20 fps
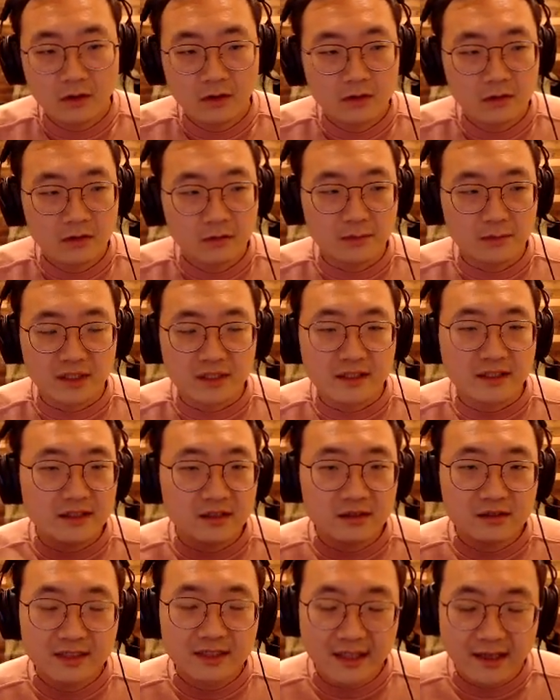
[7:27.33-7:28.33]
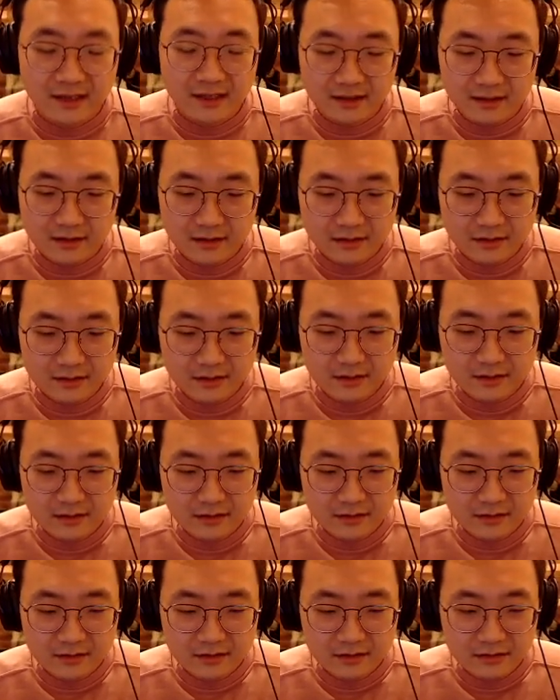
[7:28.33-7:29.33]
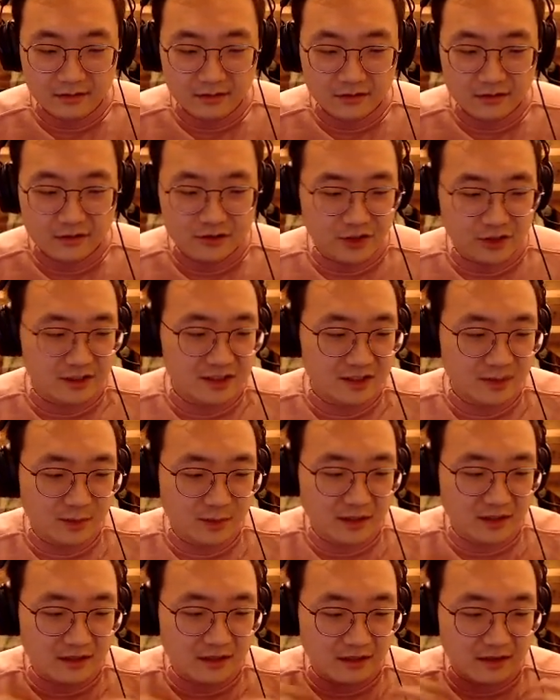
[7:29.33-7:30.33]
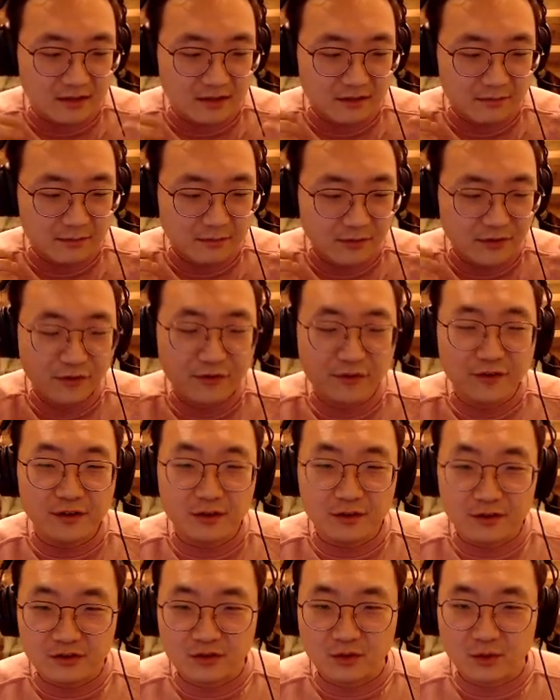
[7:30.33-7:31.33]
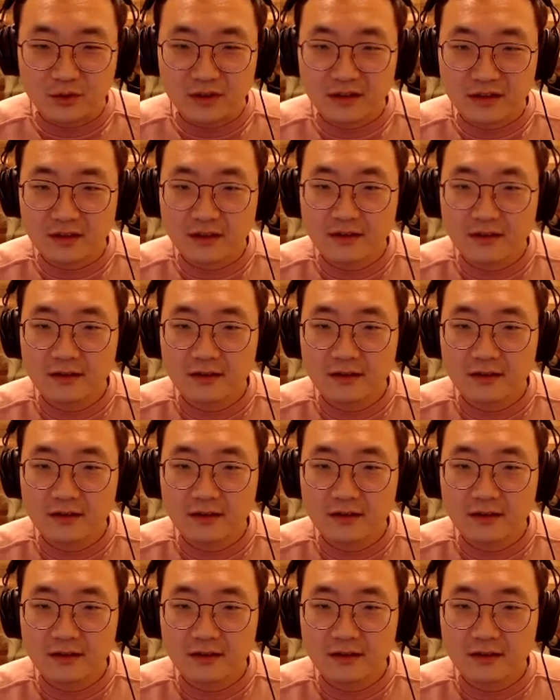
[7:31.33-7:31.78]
But a guild can't just be filled with